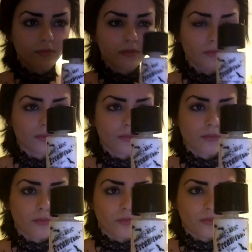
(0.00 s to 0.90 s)
So to begin
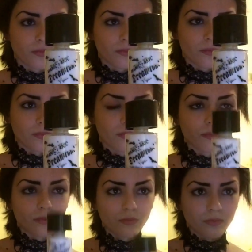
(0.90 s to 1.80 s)
with, I'm taking
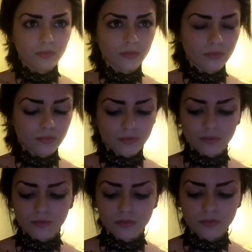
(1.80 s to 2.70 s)
my Manic Panic
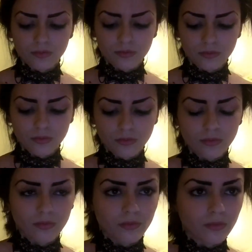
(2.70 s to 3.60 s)
Dream Tone
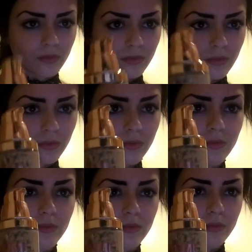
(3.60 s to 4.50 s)
foundation
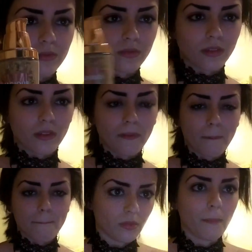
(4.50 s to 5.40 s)
and my
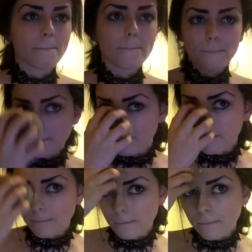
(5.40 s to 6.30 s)
Lumi
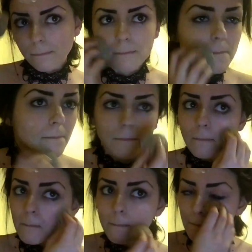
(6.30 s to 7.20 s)
Magique uh,
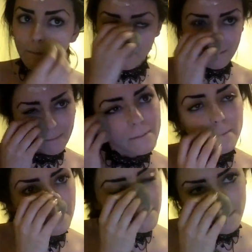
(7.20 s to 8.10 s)
L'Oreal foundation
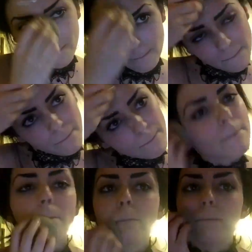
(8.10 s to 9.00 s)
and I just kind
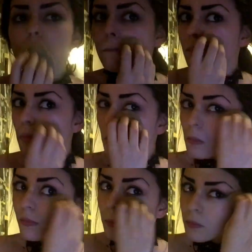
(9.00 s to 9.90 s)
of put that on my
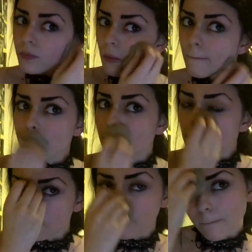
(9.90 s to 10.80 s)
sponge and then
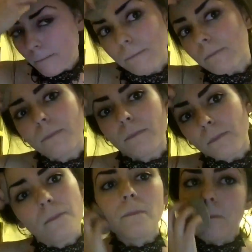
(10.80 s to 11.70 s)
um, like
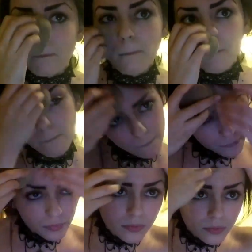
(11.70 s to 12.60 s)
both together and then I
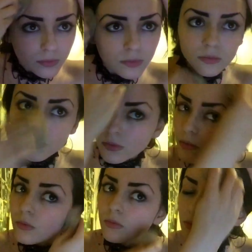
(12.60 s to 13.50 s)
just kind of
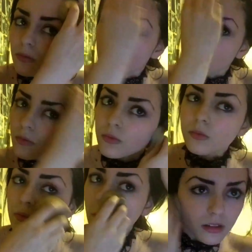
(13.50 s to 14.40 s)
put
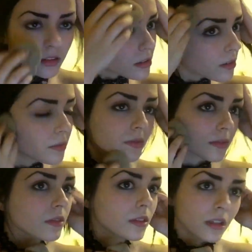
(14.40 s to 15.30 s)
that on my face